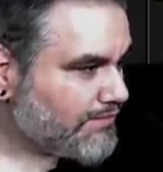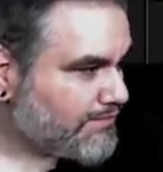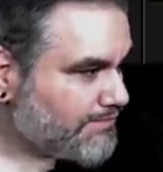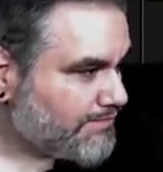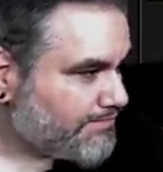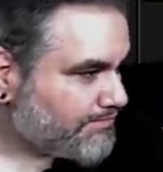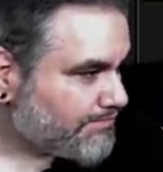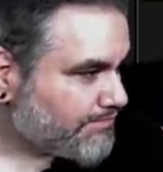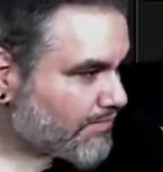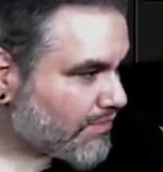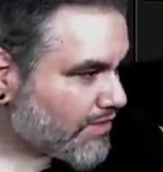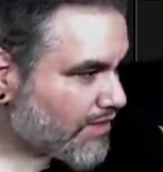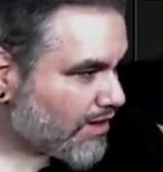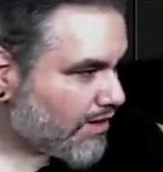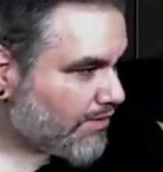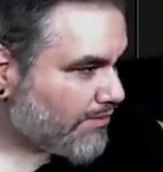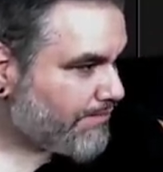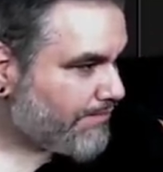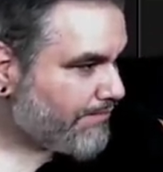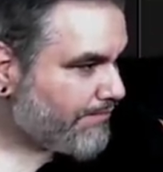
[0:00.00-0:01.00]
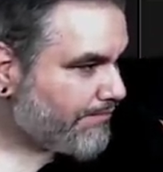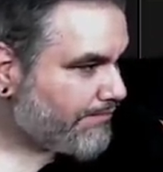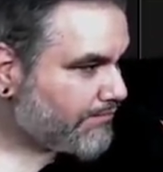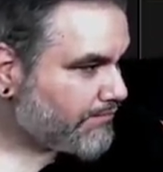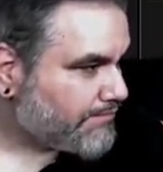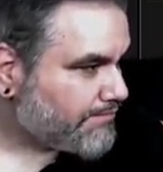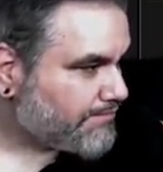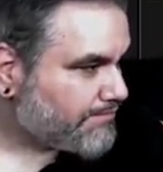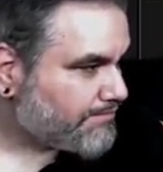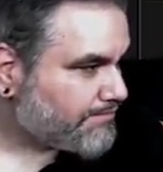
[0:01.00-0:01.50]
they're doing,
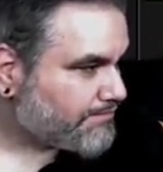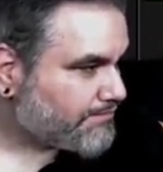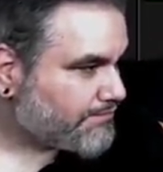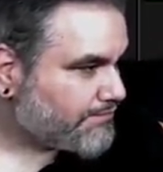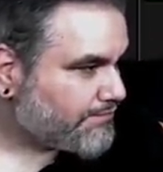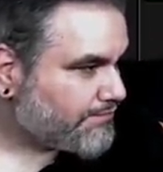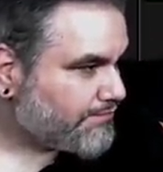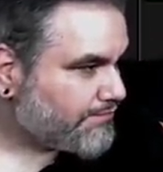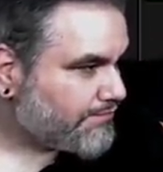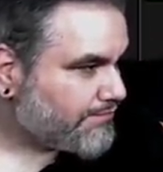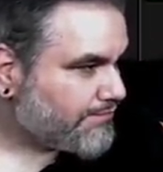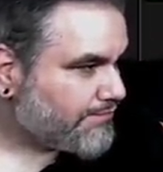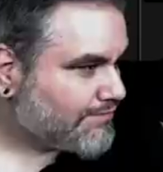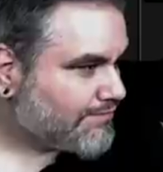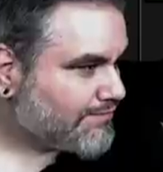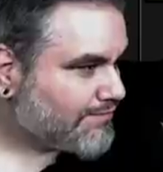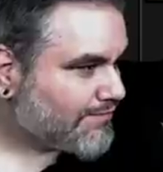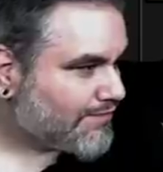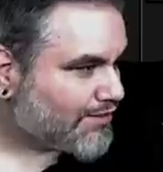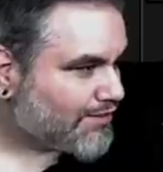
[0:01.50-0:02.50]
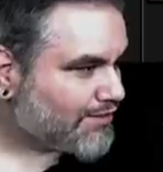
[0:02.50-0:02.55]
doing good boy good stuff?